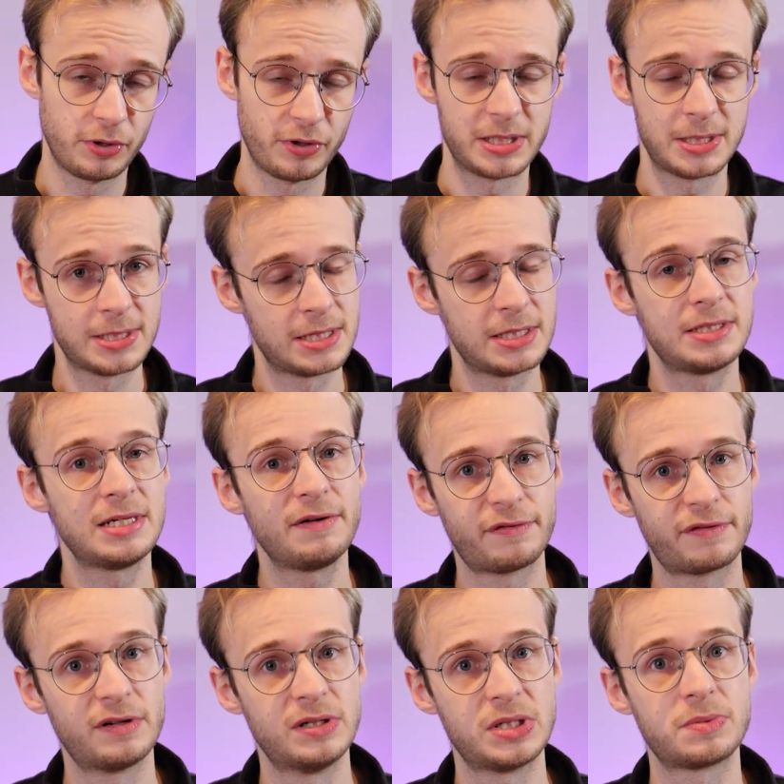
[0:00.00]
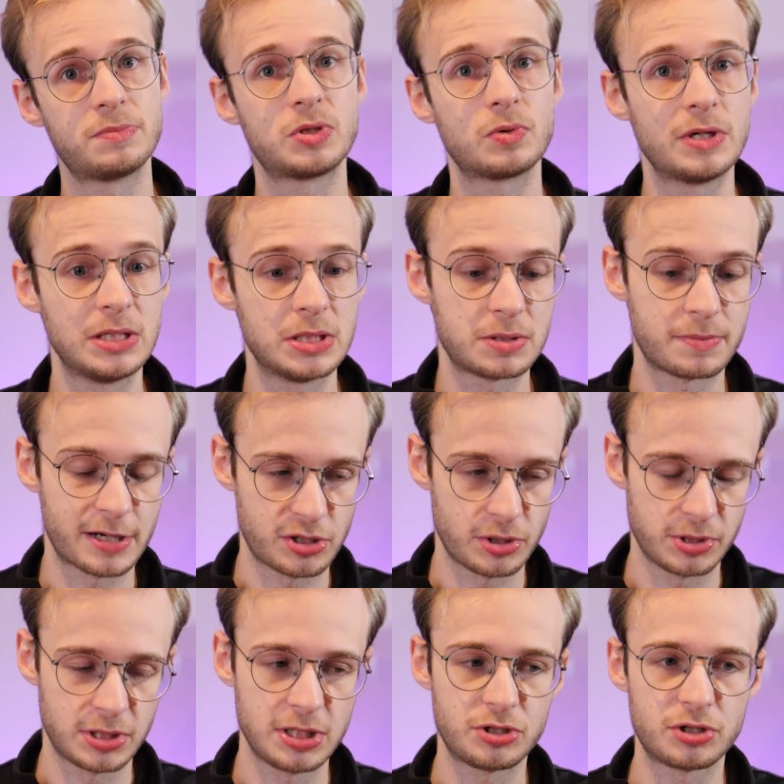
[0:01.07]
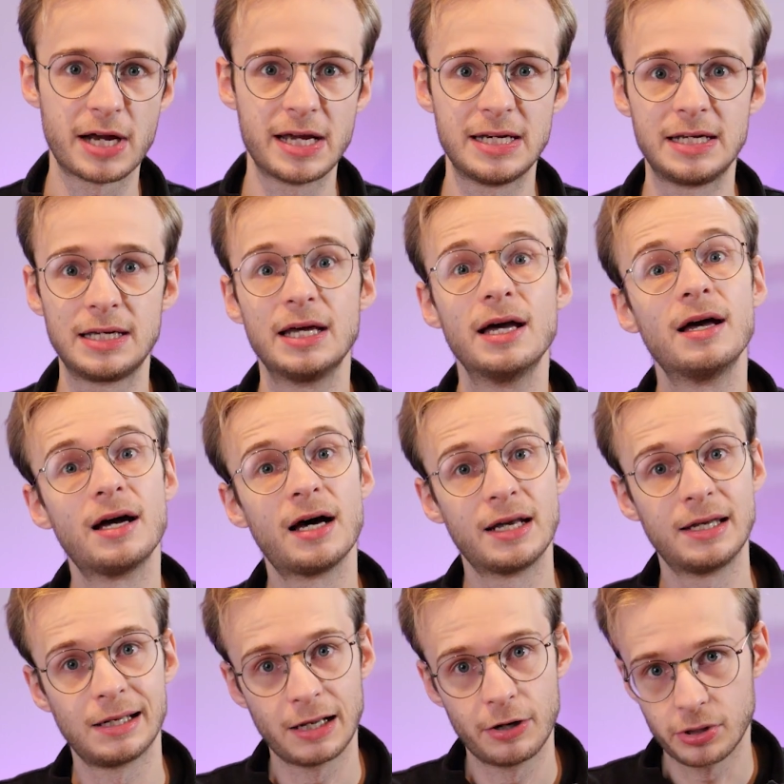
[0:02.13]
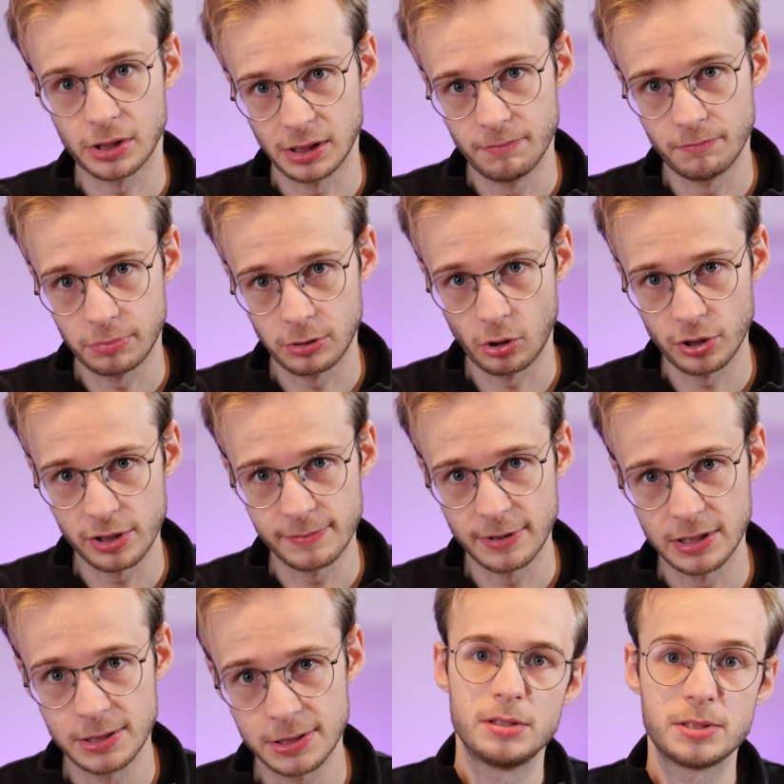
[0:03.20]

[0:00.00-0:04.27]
This is a difference between specialty training and local employment.